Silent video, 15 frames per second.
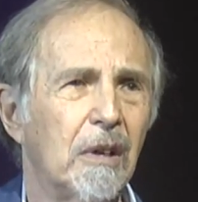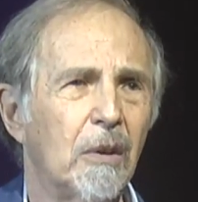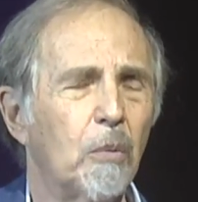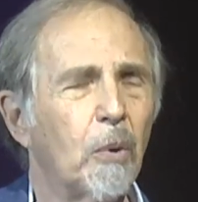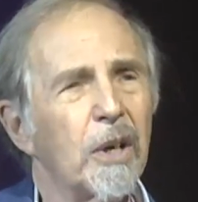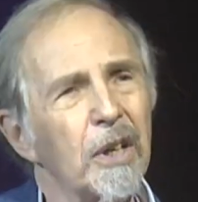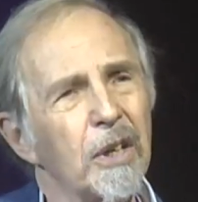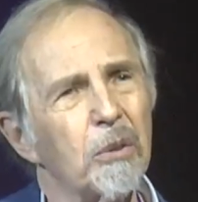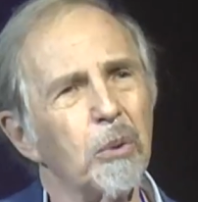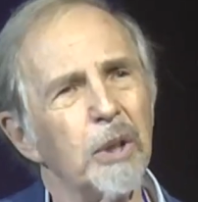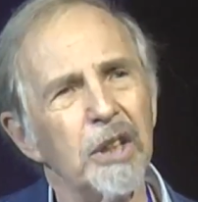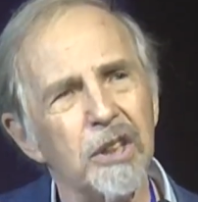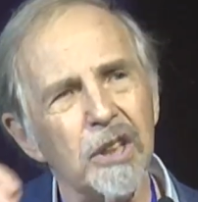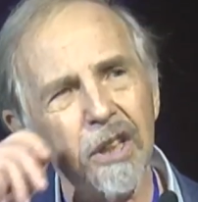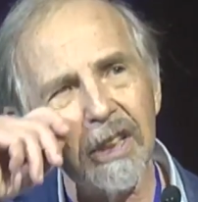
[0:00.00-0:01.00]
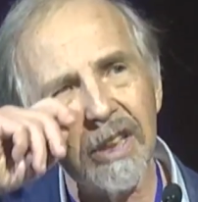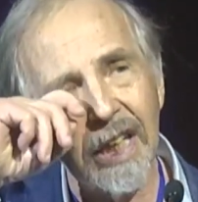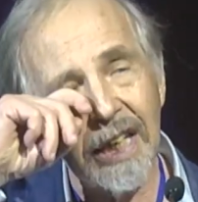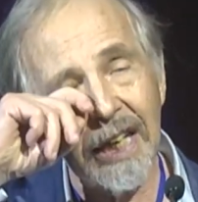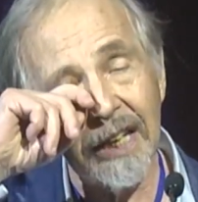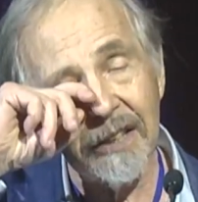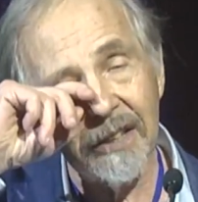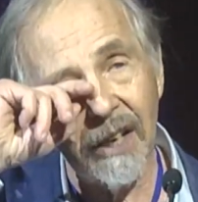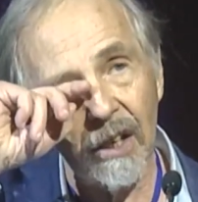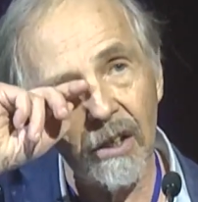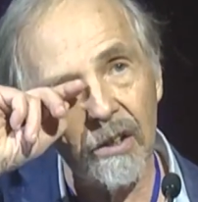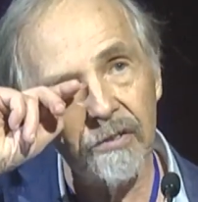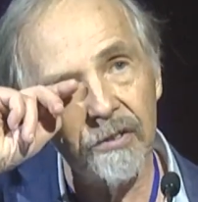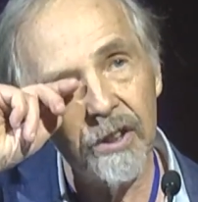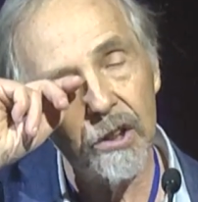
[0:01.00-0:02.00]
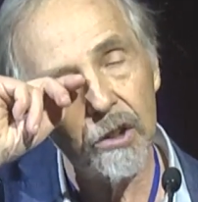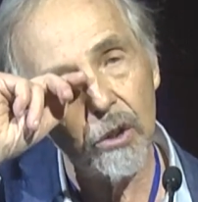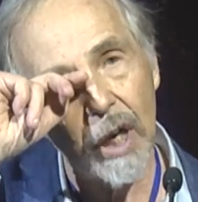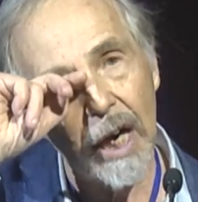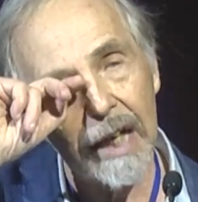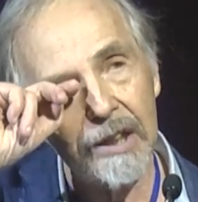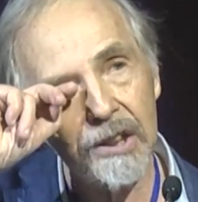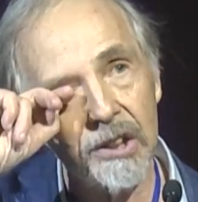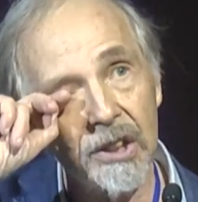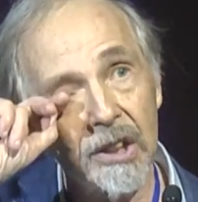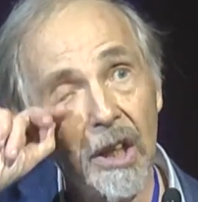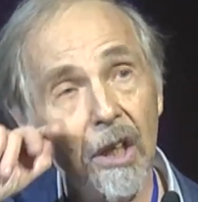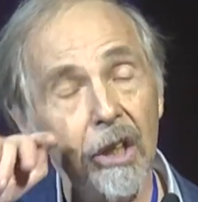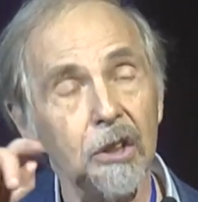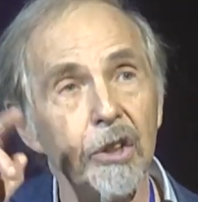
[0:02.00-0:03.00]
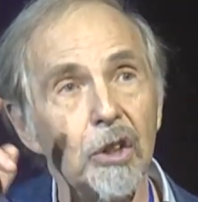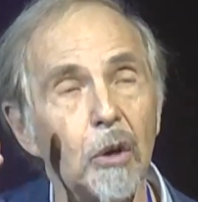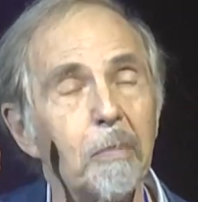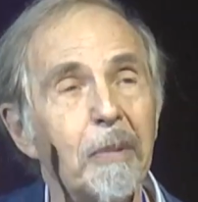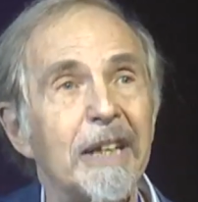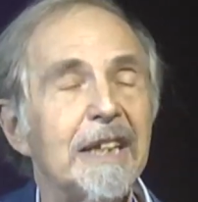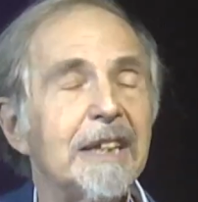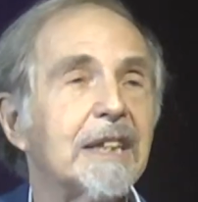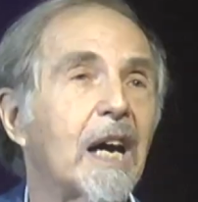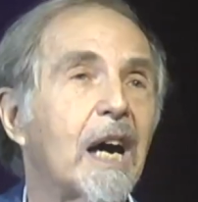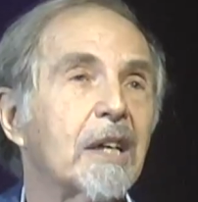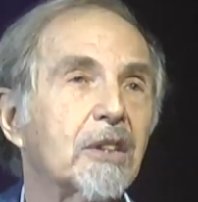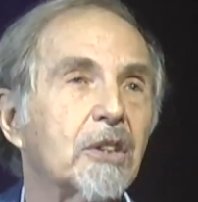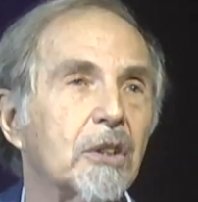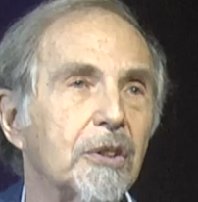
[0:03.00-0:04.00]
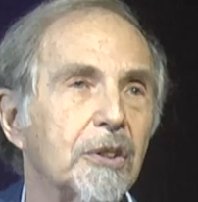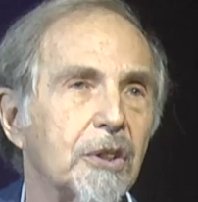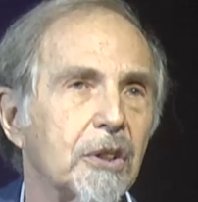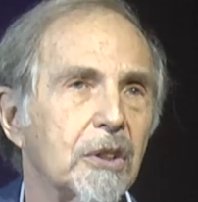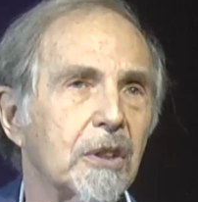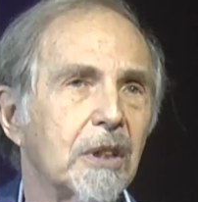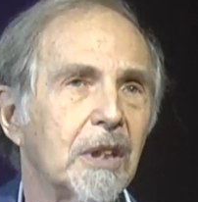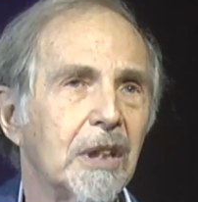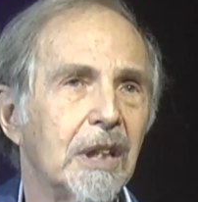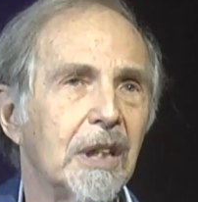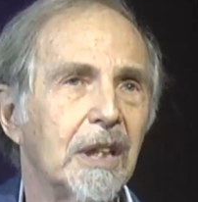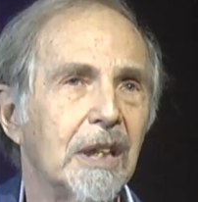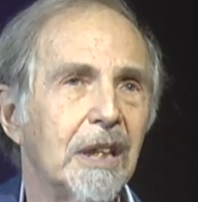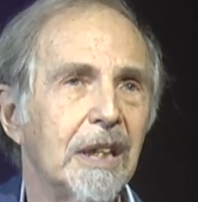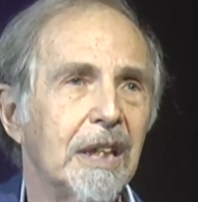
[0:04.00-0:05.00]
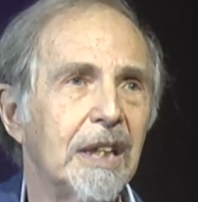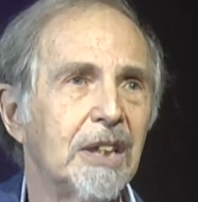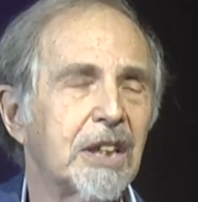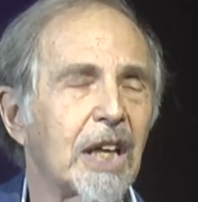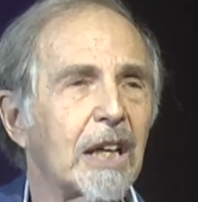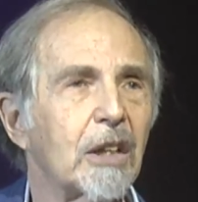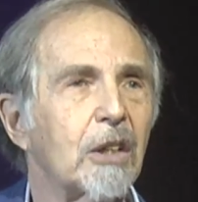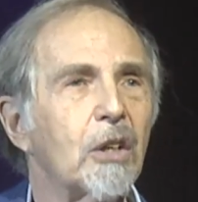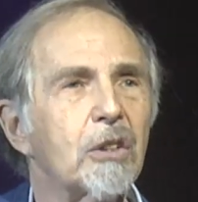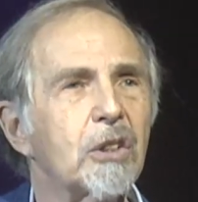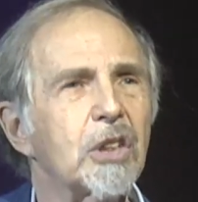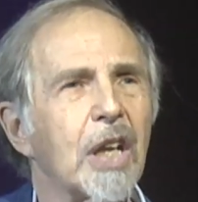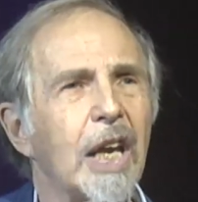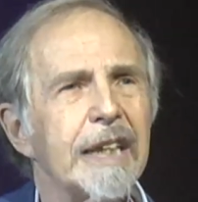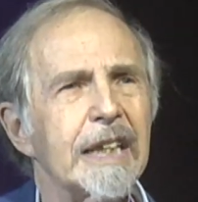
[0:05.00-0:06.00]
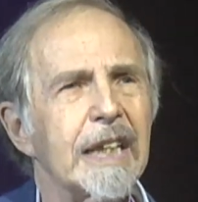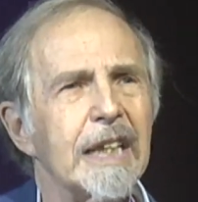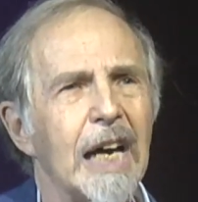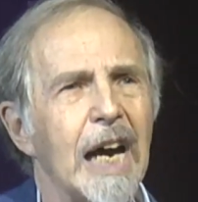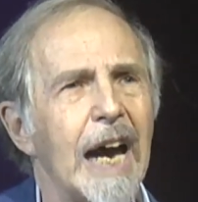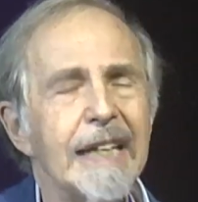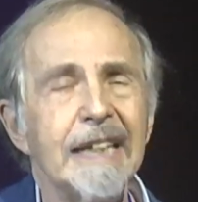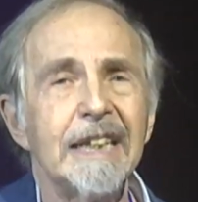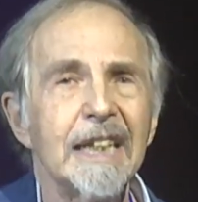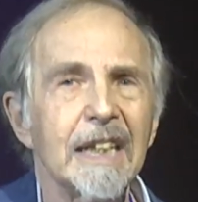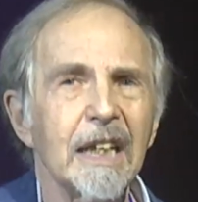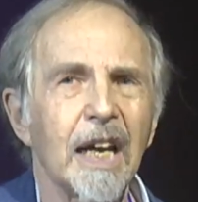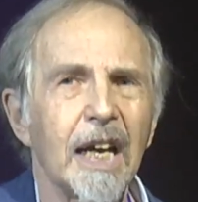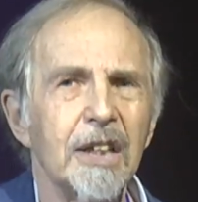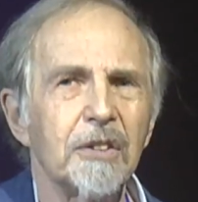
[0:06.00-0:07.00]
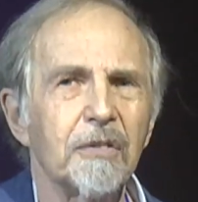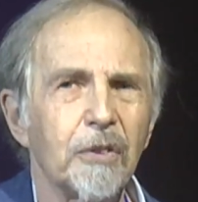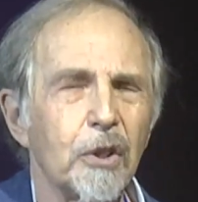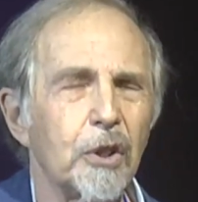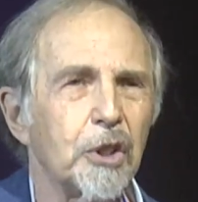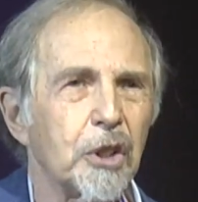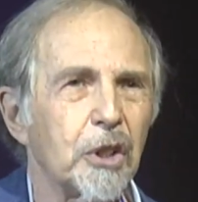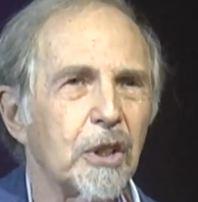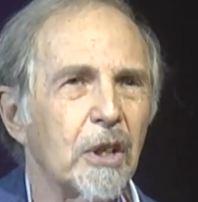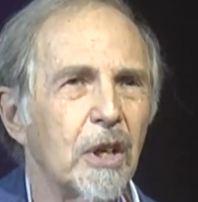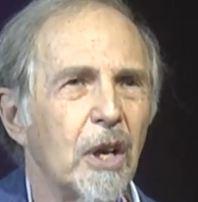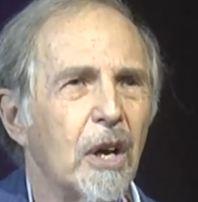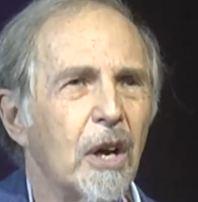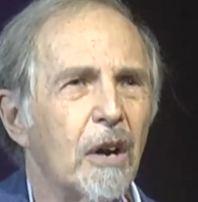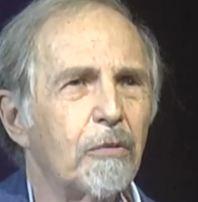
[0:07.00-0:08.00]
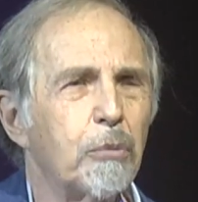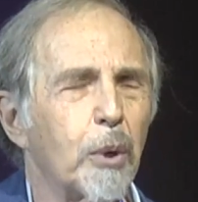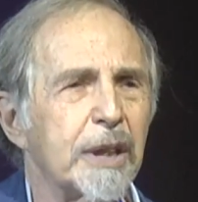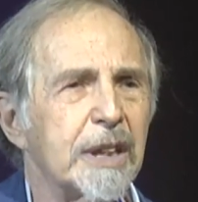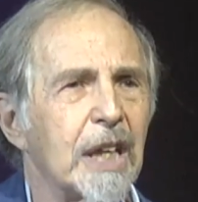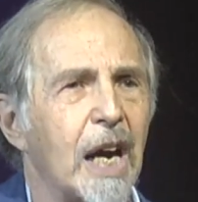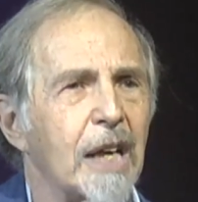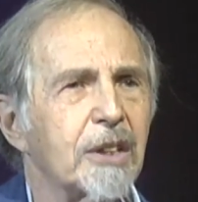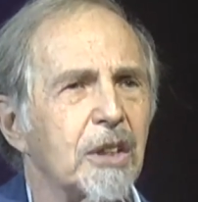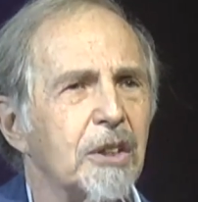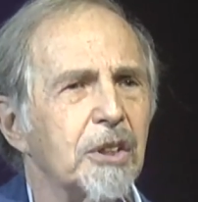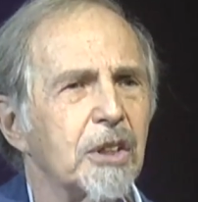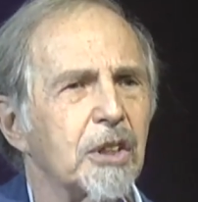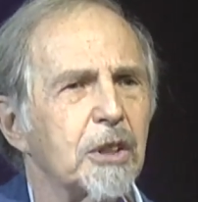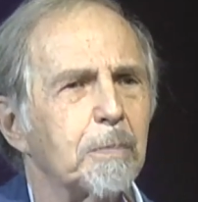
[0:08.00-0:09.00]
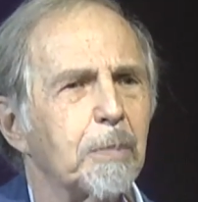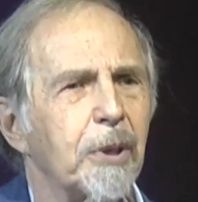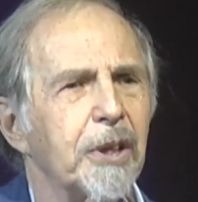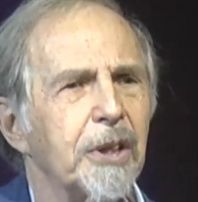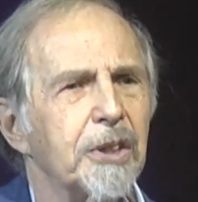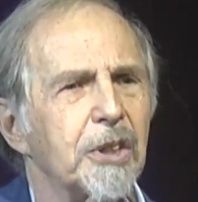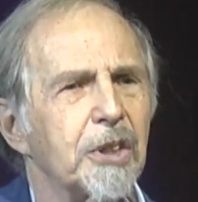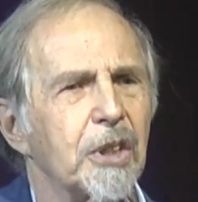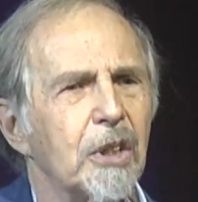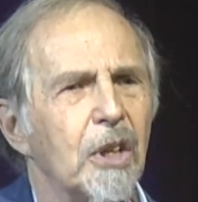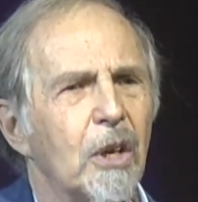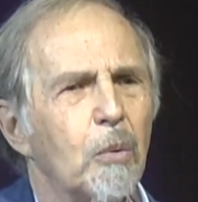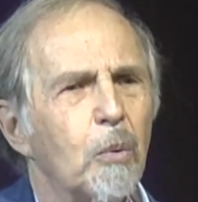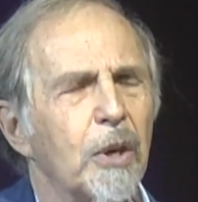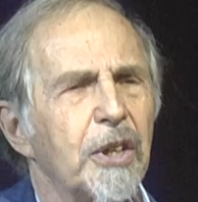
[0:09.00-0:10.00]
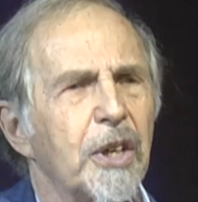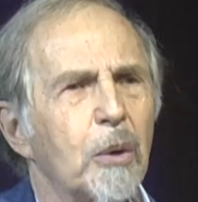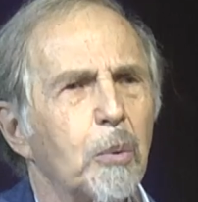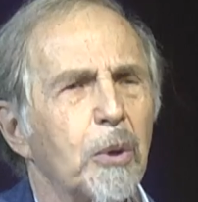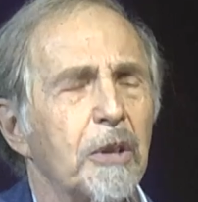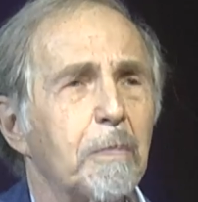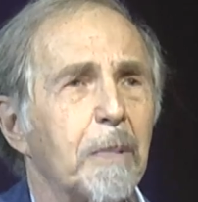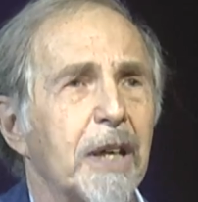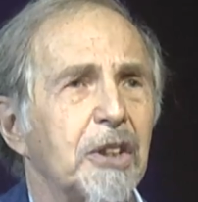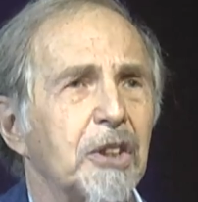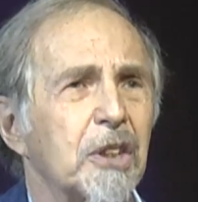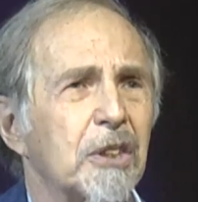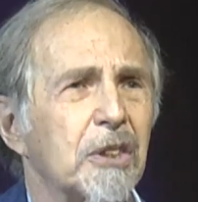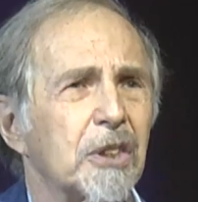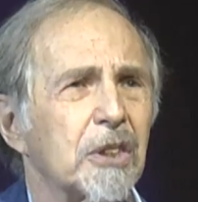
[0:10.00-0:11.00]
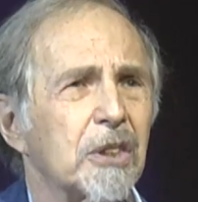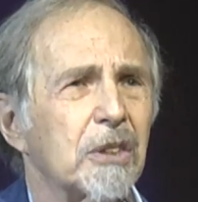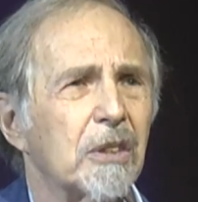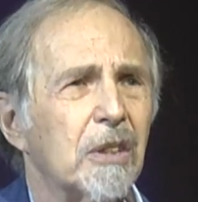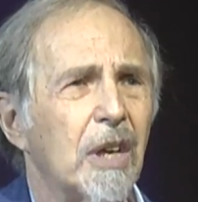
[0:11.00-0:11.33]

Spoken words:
One of the reasons that ethnography attracts so many doctors is that it looks like an idealized version of what doctors experience when they're with patients.